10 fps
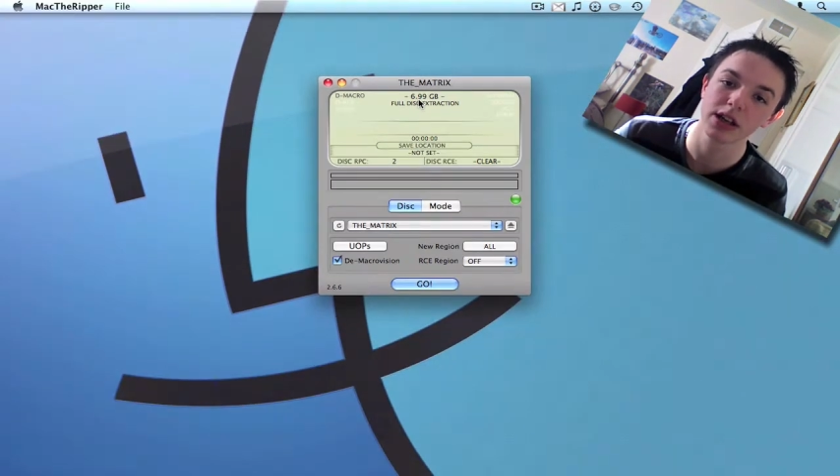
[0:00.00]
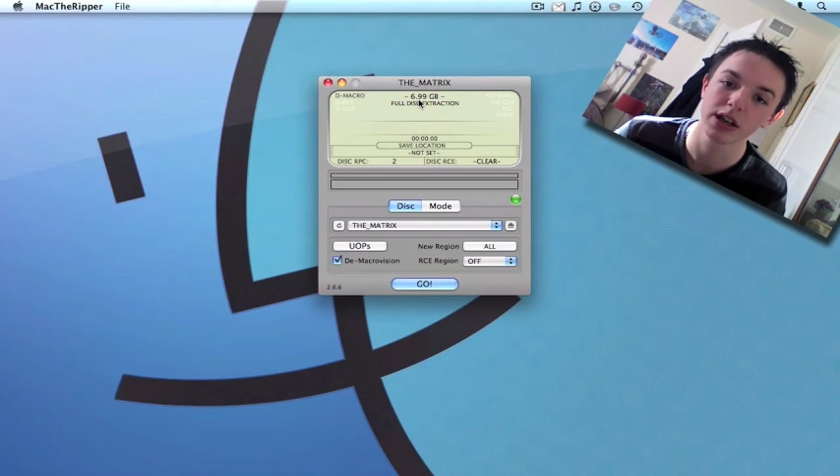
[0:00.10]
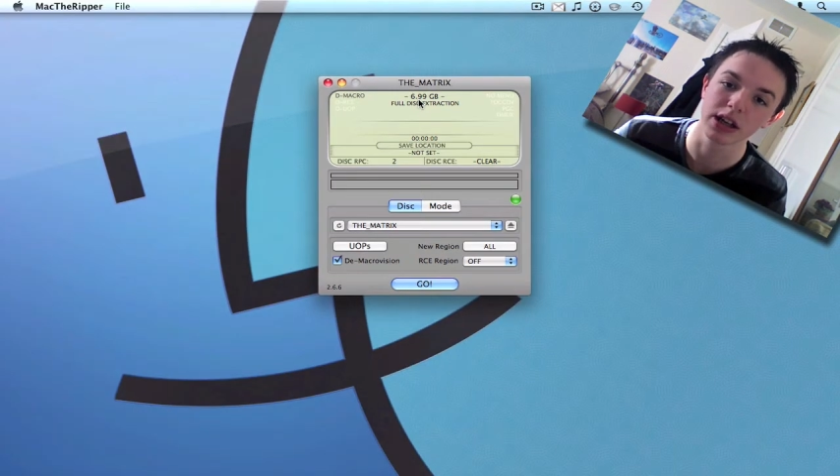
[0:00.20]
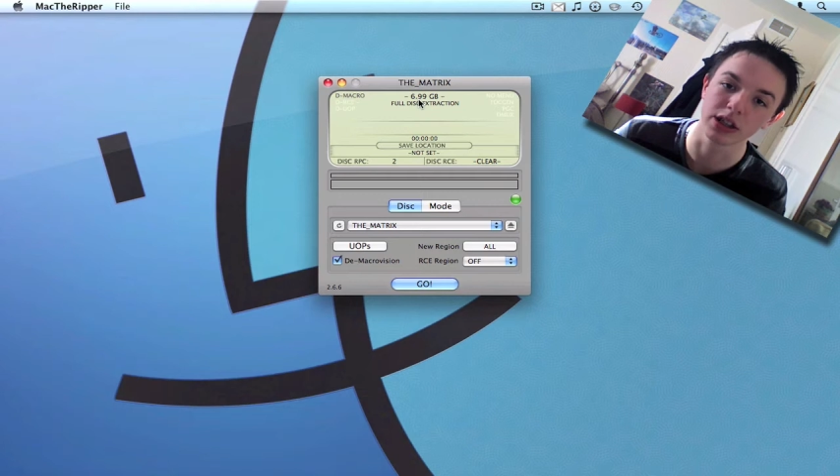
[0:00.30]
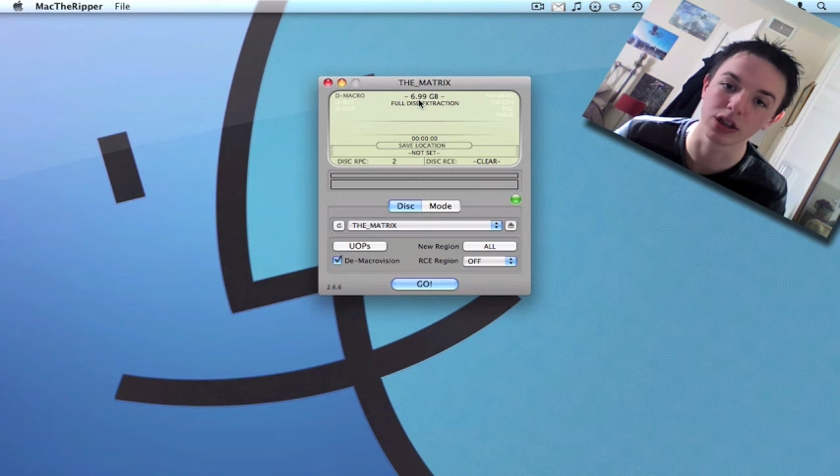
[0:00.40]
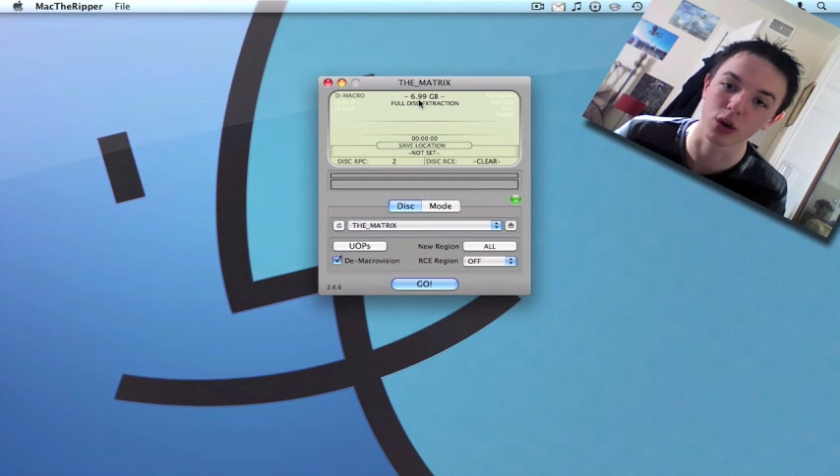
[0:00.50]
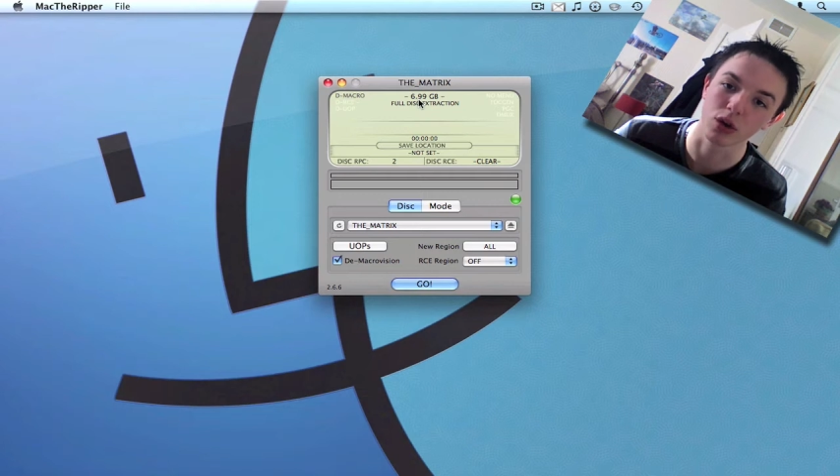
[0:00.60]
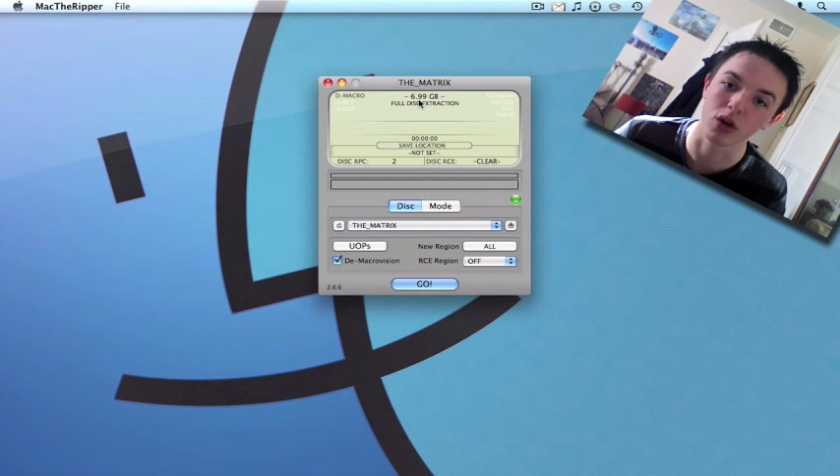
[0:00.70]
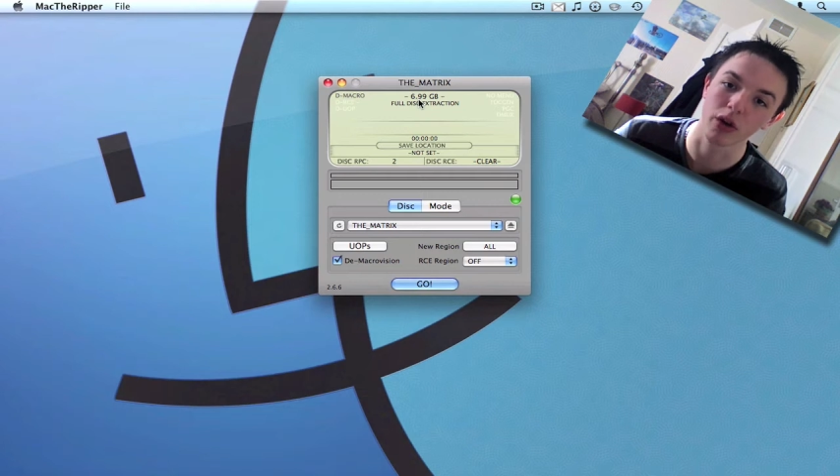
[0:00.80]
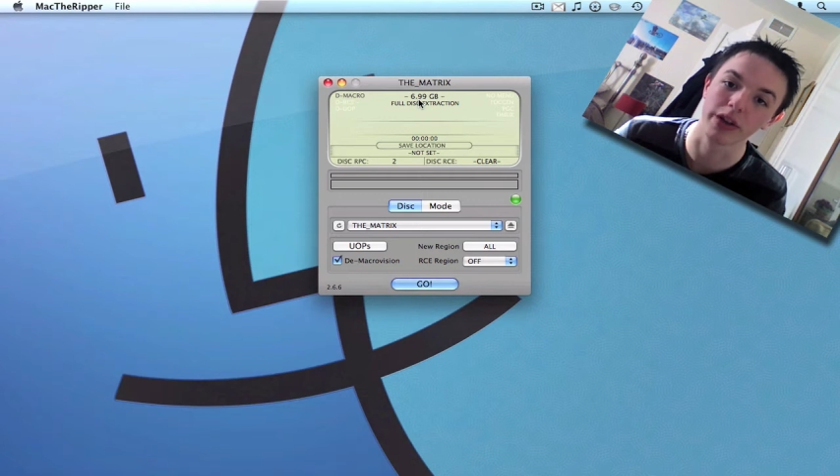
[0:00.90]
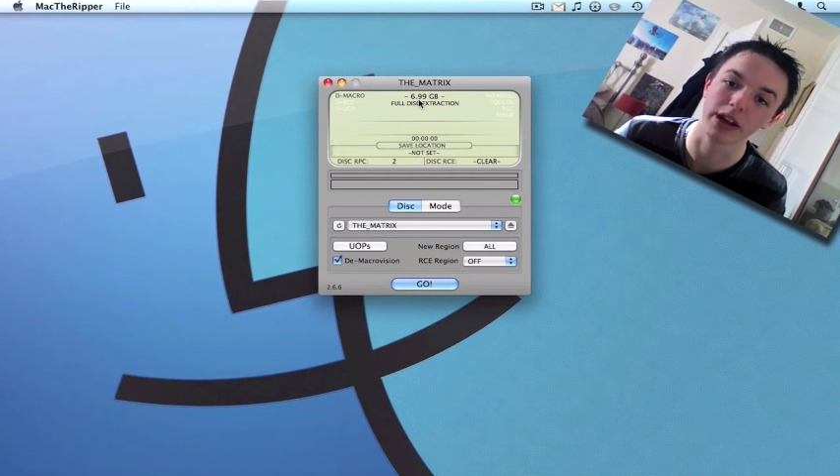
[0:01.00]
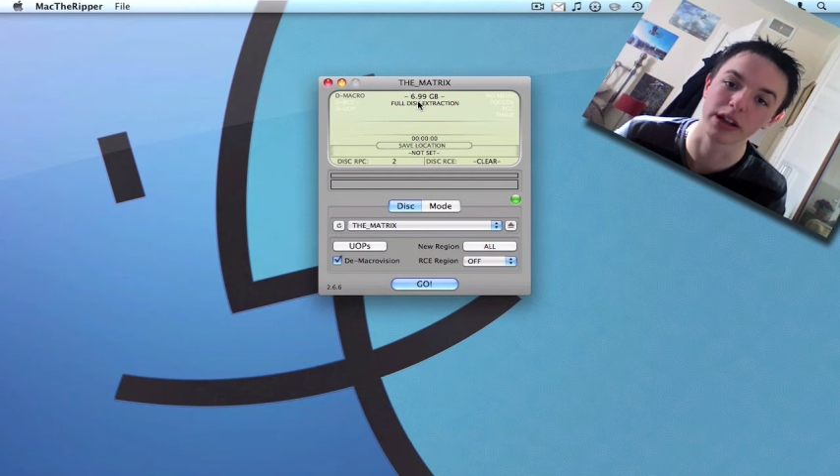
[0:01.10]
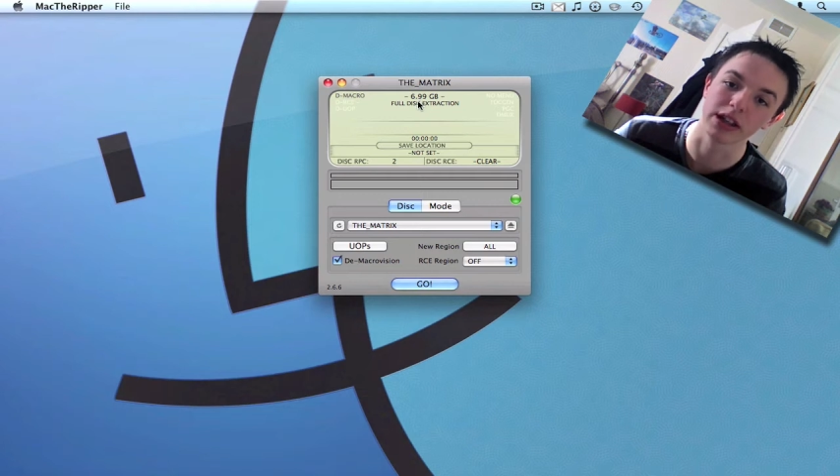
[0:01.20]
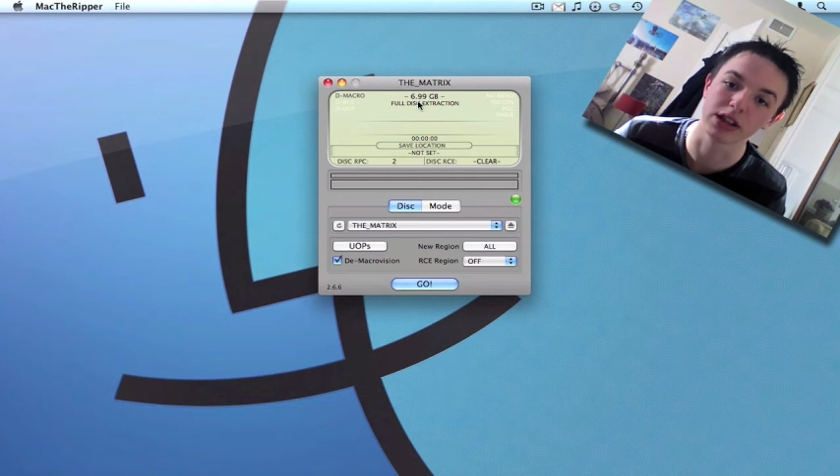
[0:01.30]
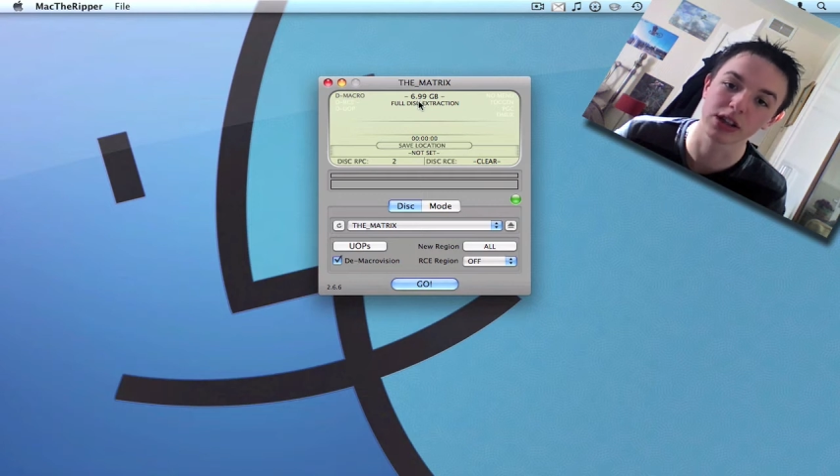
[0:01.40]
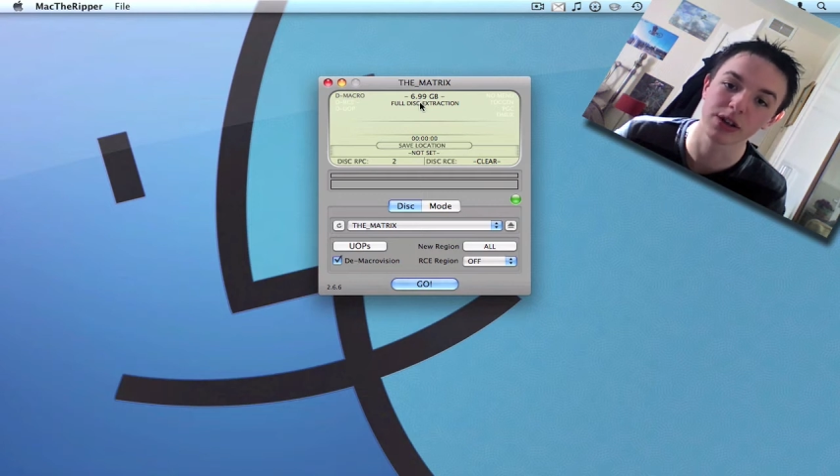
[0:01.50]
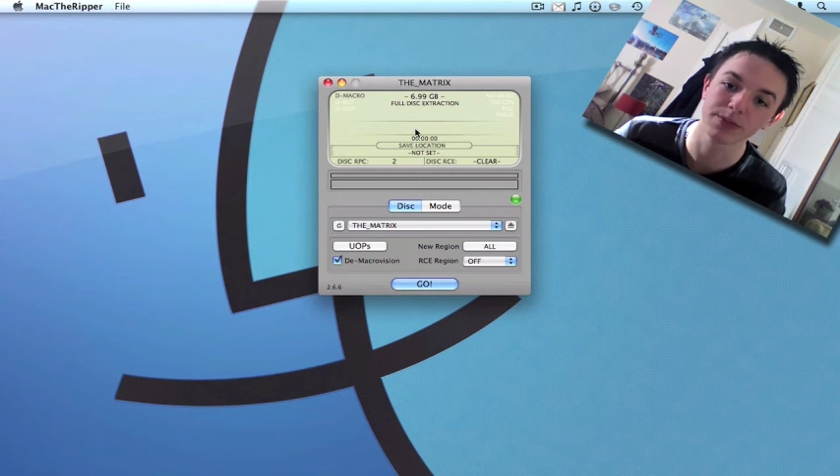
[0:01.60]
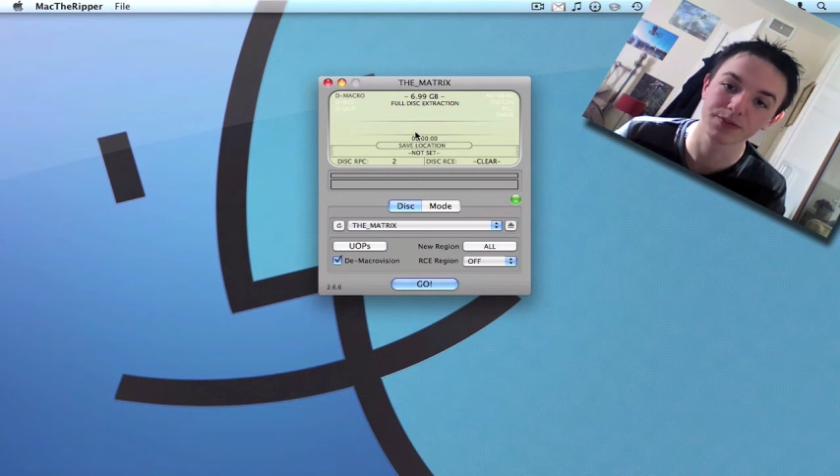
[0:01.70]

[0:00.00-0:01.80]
in total on that disk